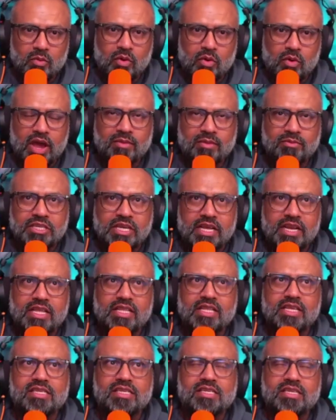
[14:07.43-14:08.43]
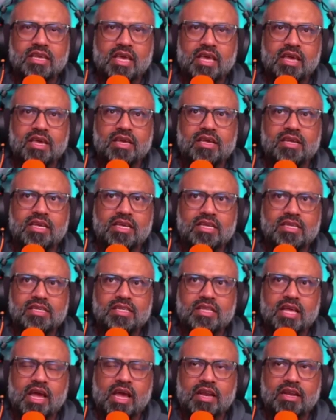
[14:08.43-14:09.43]
Why I'm sharing this here
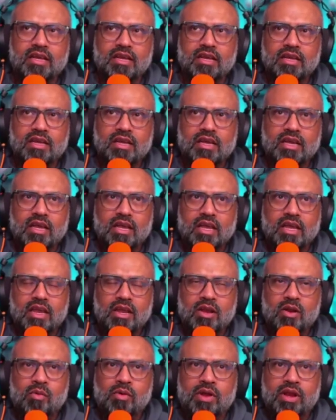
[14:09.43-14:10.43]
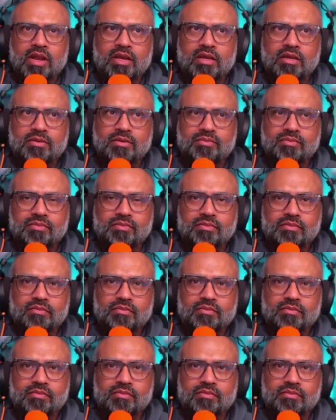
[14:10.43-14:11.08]
is that, you know, when a